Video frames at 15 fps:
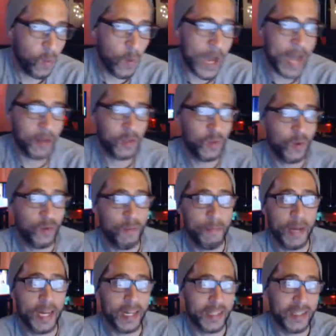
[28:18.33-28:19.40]
Wow, 200
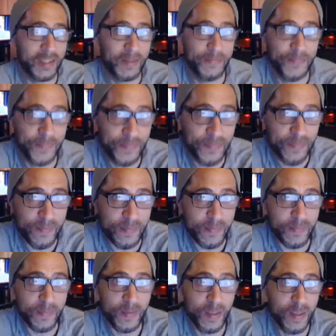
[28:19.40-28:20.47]
bucks
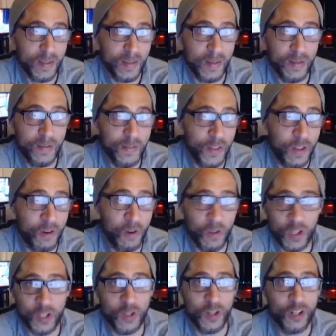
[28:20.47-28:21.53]
for their
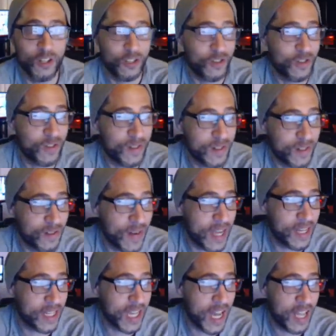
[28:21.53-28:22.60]
only daughter's
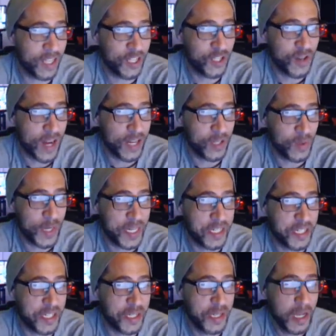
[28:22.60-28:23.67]
college
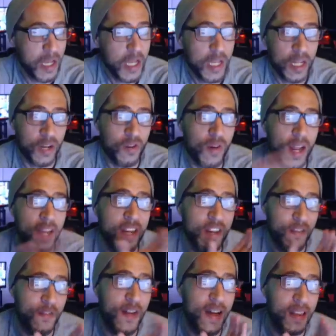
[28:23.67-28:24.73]
graduation. Now, granted,
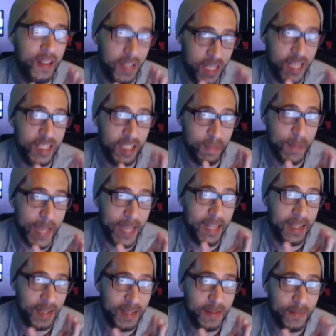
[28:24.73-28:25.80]
your father did
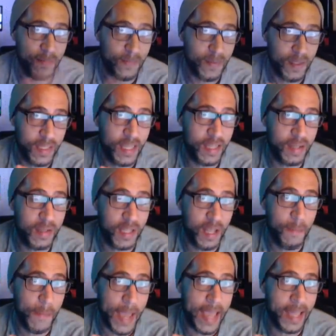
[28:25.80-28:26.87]
spend, did
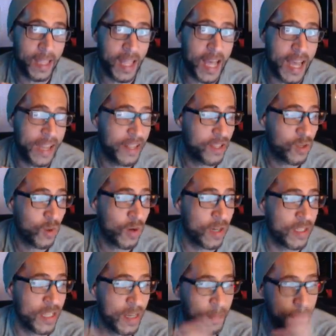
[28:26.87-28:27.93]
did pay a lot
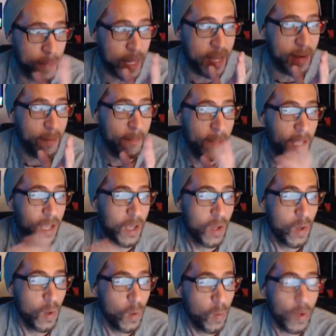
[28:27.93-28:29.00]
towards it, but
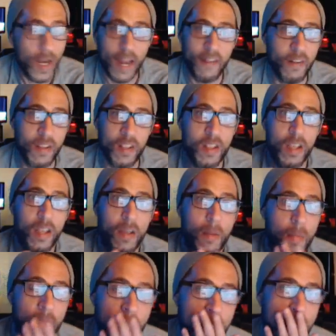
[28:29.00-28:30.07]
whatever.
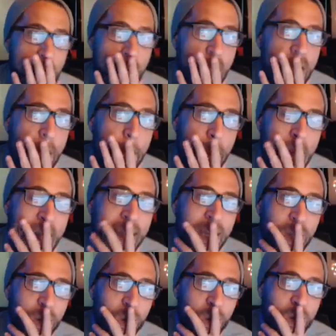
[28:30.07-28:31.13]
They're, they're trying to buy
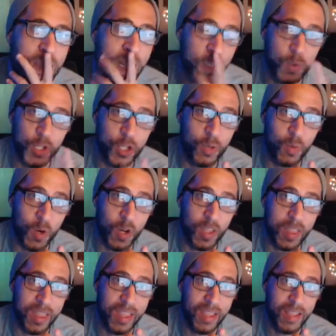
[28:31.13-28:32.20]
you. That's what you're
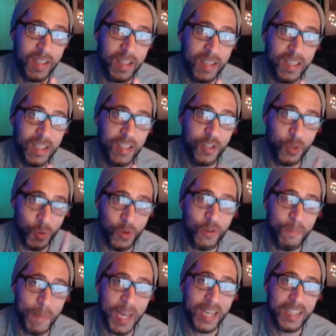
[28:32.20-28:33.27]
worth.
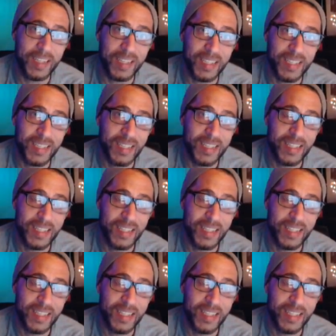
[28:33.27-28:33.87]
200 bucks.